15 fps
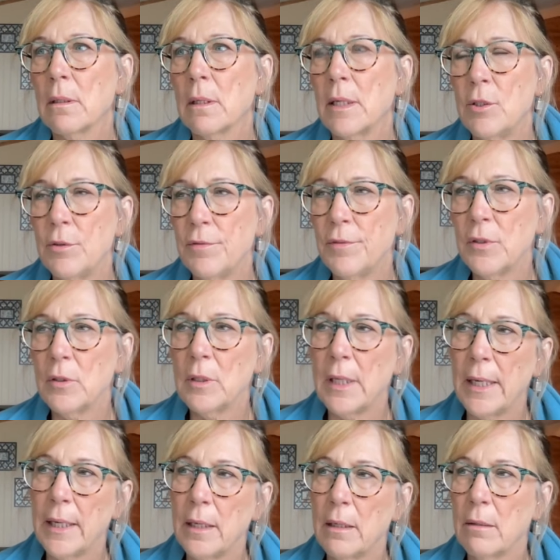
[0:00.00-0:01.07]
I do feel
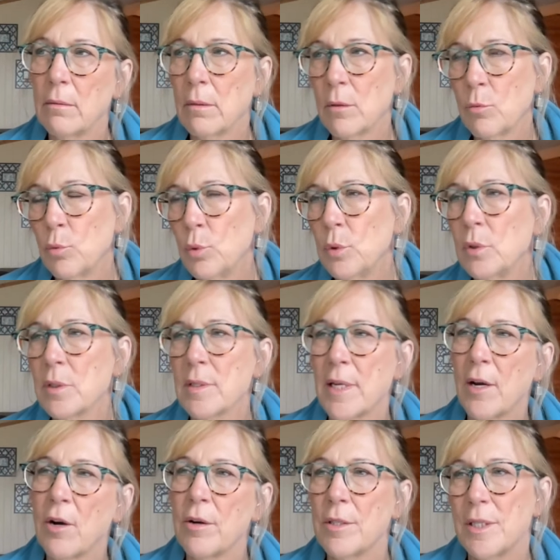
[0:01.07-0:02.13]
like the rules
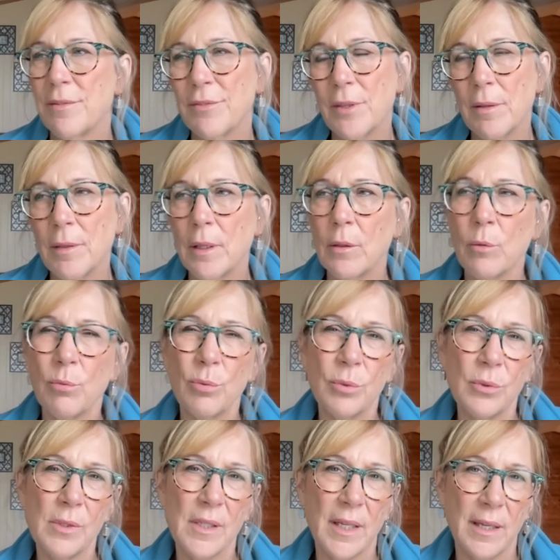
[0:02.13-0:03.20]
there are different than the
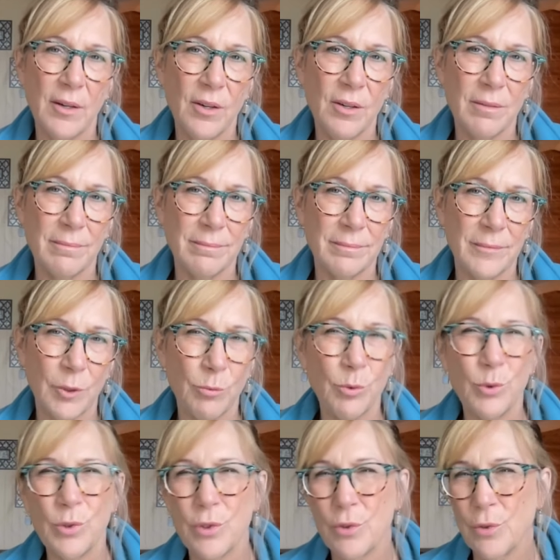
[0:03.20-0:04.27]
rules here. The
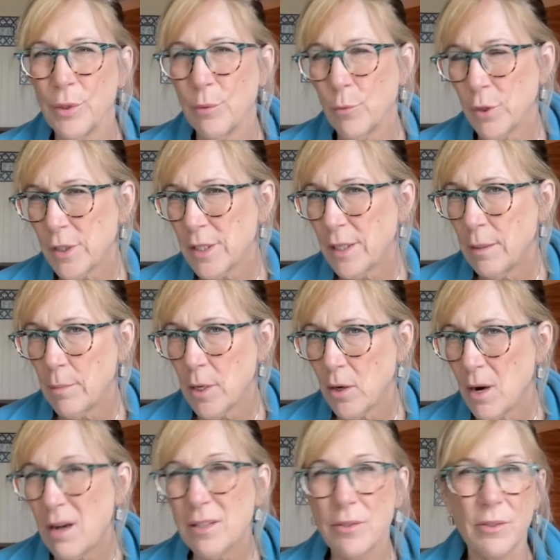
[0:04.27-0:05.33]
rules during wartime are
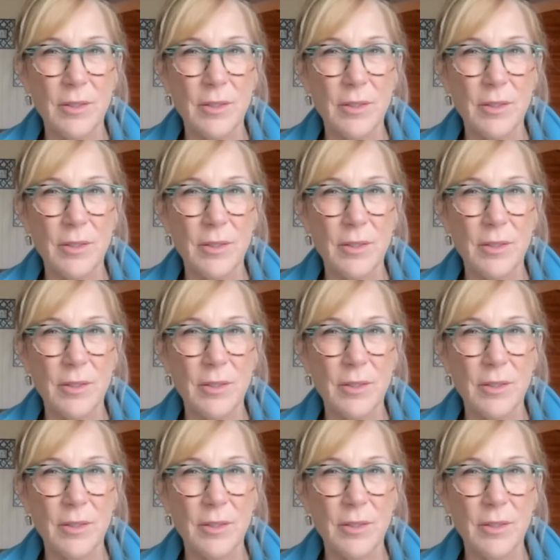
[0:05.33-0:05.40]
also